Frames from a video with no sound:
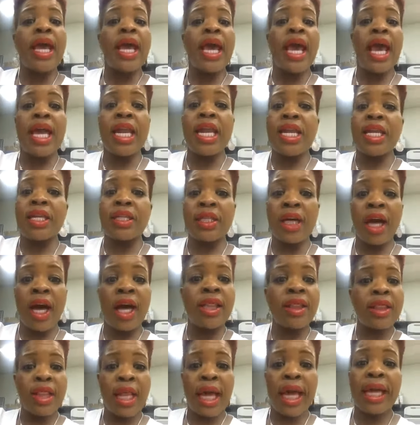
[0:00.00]
and it is
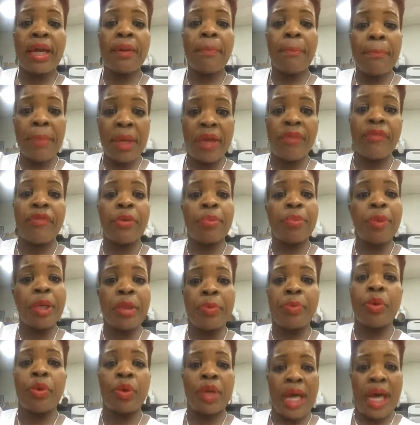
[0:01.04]
unlike me for
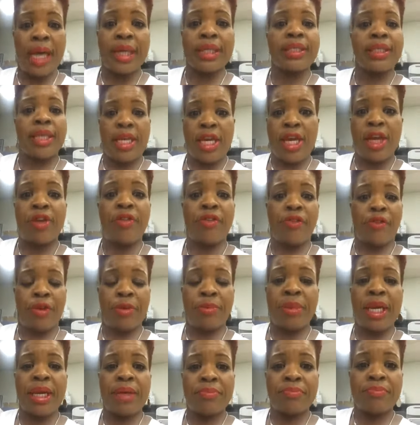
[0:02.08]
people not to hear
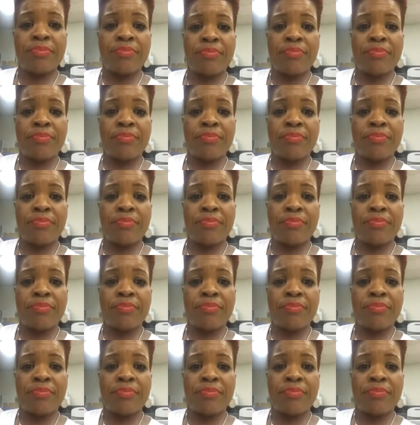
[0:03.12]
from me,